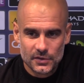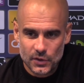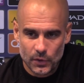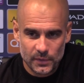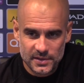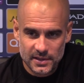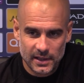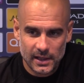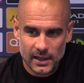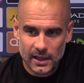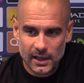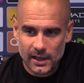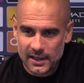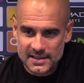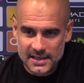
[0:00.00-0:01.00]
So it's
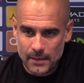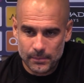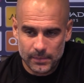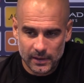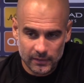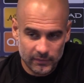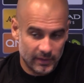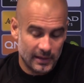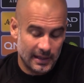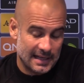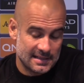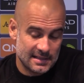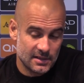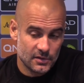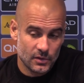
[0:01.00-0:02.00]
an example. Even
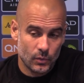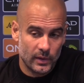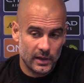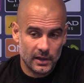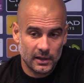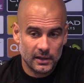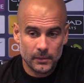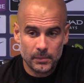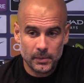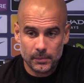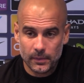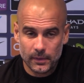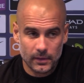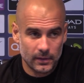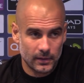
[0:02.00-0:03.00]
last season, when the
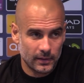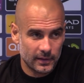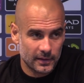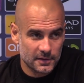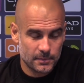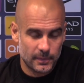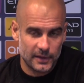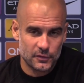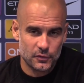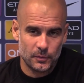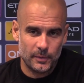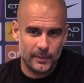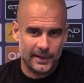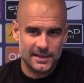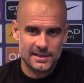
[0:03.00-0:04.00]
people explained to
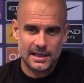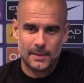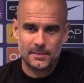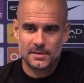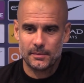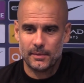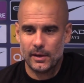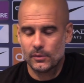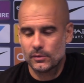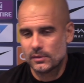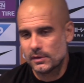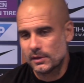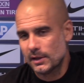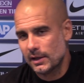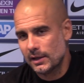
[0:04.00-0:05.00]
me many times about
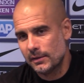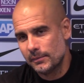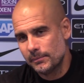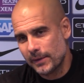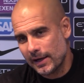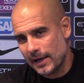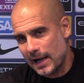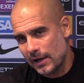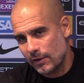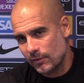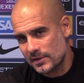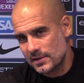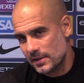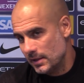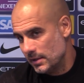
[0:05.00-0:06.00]
uh, Bernardo,
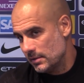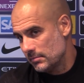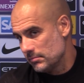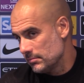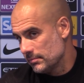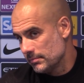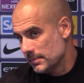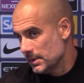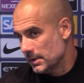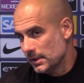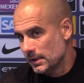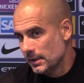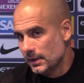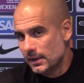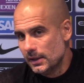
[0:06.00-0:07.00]
I said,
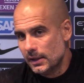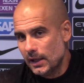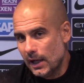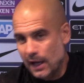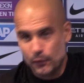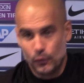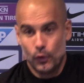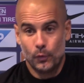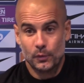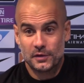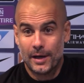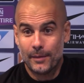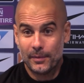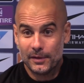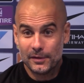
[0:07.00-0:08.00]
I don't know
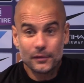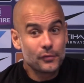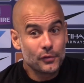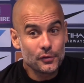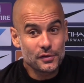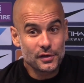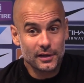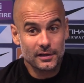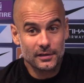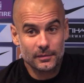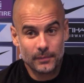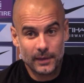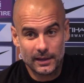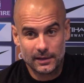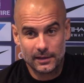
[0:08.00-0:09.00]
what's happening in the future,
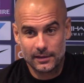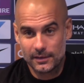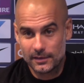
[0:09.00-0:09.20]
but